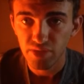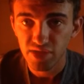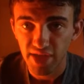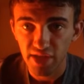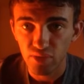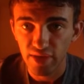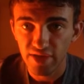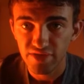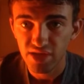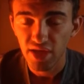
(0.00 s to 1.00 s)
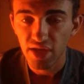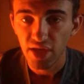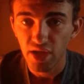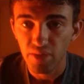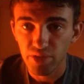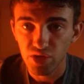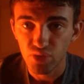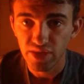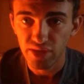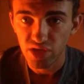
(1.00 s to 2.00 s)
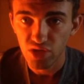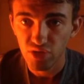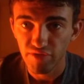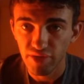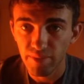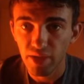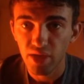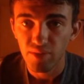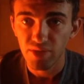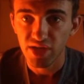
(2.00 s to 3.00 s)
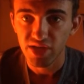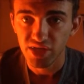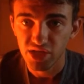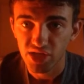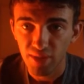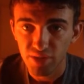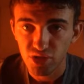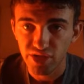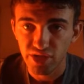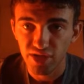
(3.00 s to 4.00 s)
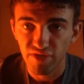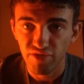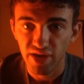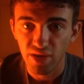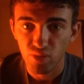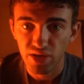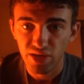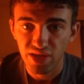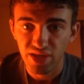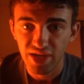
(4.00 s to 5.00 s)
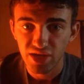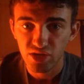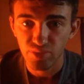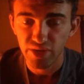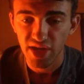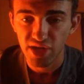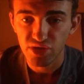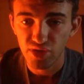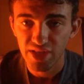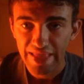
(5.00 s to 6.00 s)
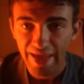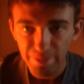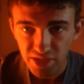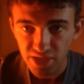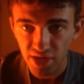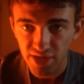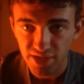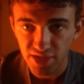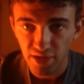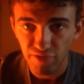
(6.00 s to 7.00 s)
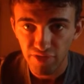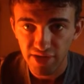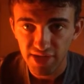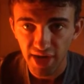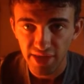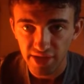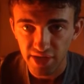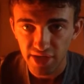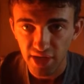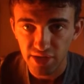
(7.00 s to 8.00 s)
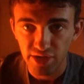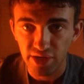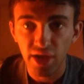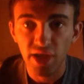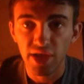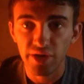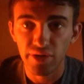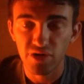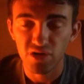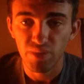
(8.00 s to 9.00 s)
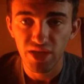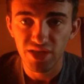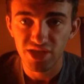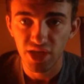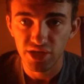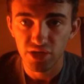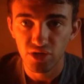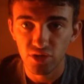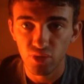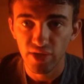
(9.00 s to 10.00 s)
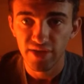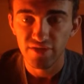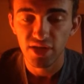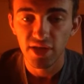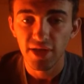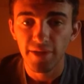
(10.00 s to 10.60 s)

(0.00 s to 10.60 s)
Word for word: scalar waves between the two of them because the geometries are different. And when the electrical potential collapses on itself inside of the conductor in order to make these longitudinal waves,